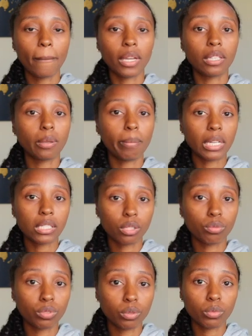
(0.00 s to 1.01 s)
in the
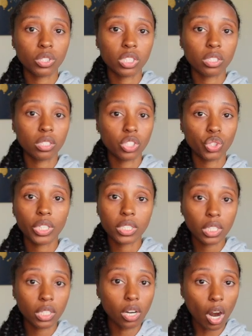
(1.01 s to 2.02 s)
basic room, which is the
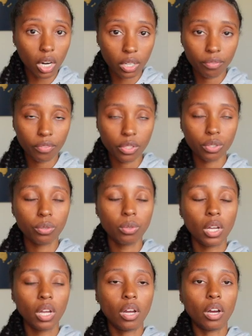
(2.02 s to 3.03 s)
trendy garden view.
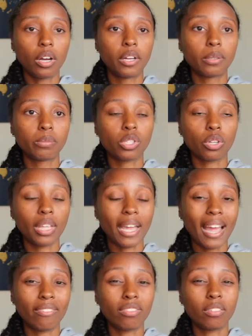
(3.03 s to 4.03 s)
So they
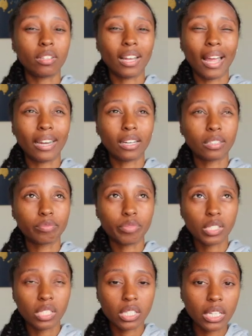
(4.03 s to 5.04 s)
have like
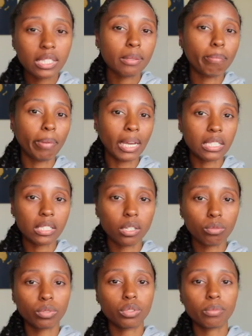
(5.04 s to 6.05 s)
6 basic
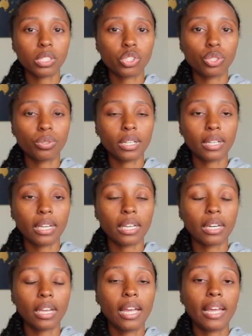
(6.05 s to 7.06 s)
rooms that you can
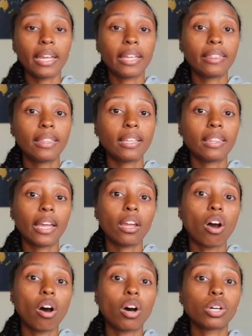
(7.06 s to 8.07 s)
get, and then
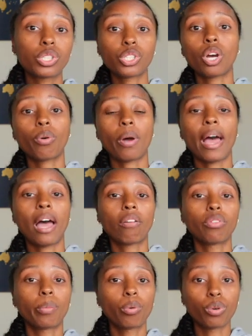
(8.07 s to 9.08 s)
they also
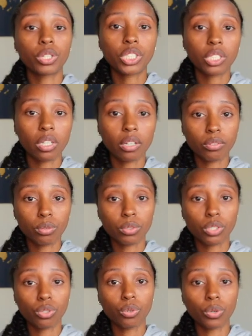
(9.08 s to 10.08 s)
have a portion of the
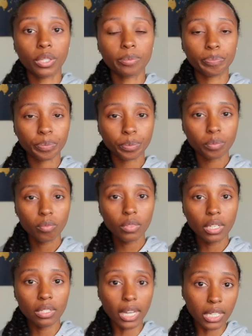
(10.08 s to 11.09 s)
resort
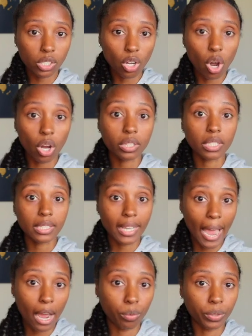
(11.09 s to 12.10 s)
that's called the
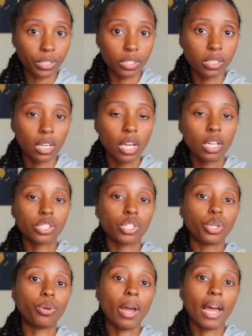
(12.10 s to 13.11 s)
towers. So
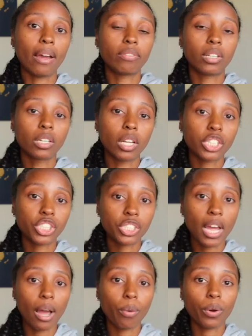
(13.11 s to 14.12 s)
you have the Luxe
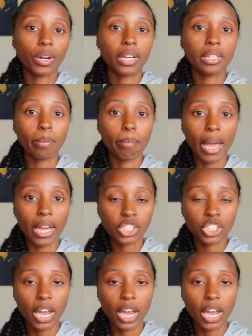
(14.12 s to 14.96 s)
Tower and the Bash